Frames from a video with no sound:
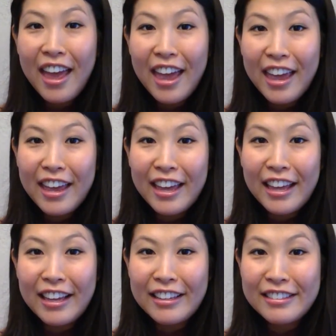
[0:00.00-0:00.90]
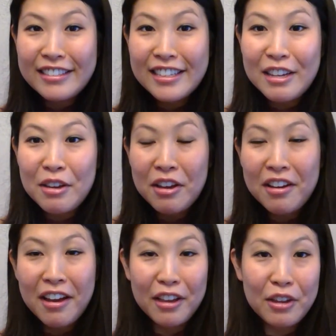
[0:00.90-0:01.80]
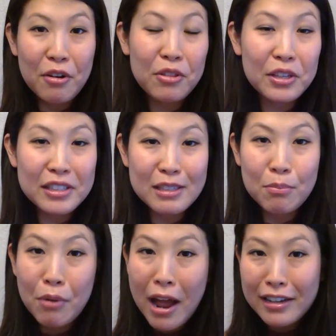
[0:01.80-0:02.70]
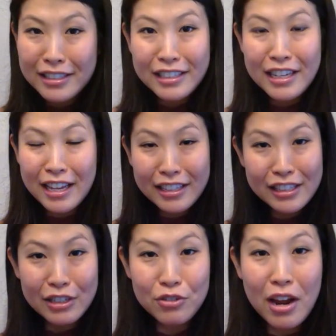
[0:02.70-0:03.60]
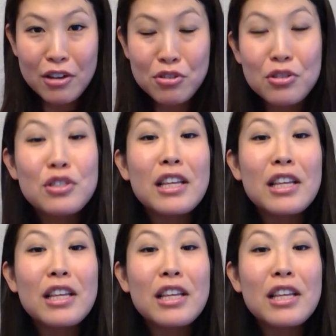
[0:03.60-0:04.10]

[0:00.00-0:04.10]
And I get all these Braxton Hicks contractions.